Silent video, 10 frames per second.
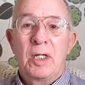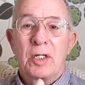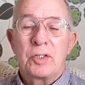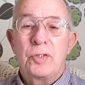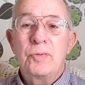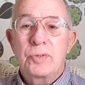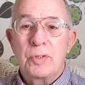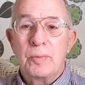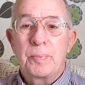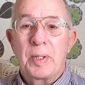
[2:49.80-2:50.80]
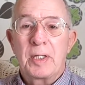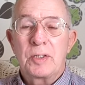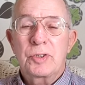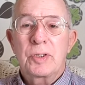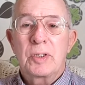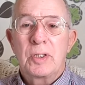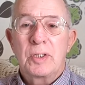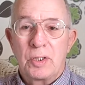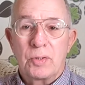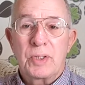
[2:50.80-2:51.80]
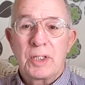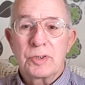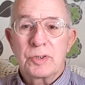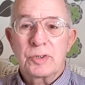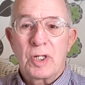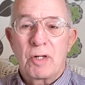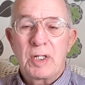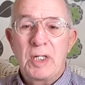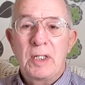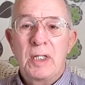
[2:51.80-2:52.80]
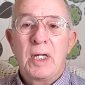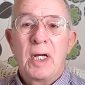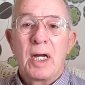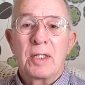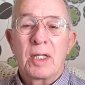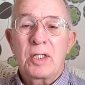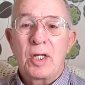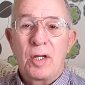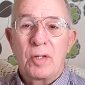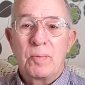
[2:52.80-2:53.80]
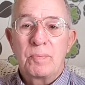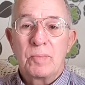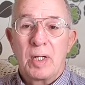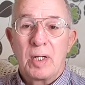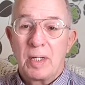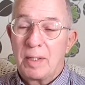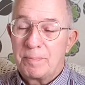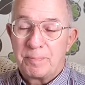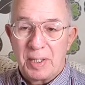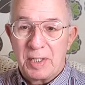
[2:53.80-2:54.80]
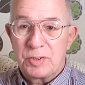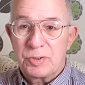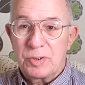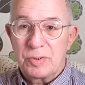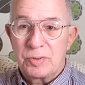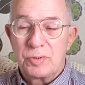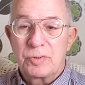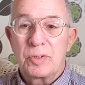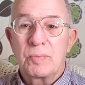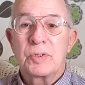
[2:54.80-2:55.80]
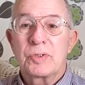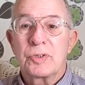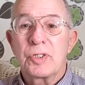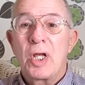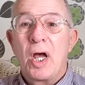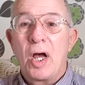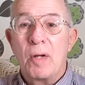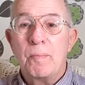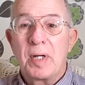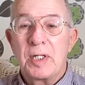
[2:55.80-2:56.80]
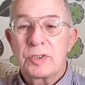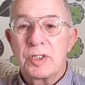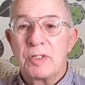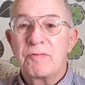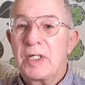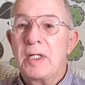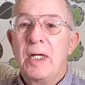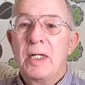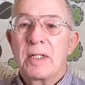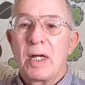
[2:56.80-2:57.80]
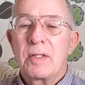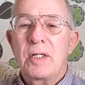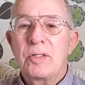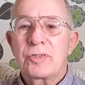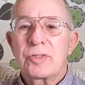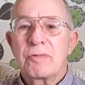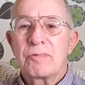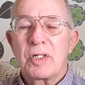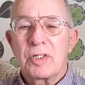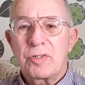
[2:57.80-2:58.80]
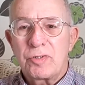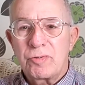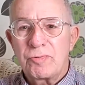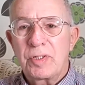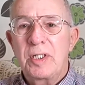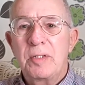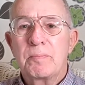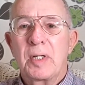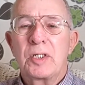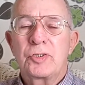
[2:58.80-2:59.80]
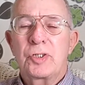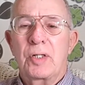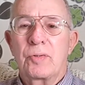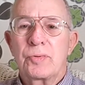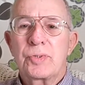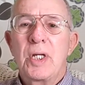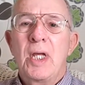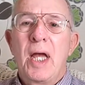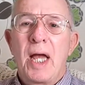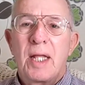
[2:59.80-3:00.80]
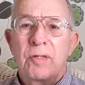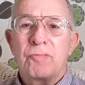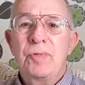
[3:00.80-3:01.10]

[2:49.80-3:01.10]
a YouTube page, The Old Geezers Diary, another page on YouTube, which is Homemade TV. Now, those are our three main channels. And the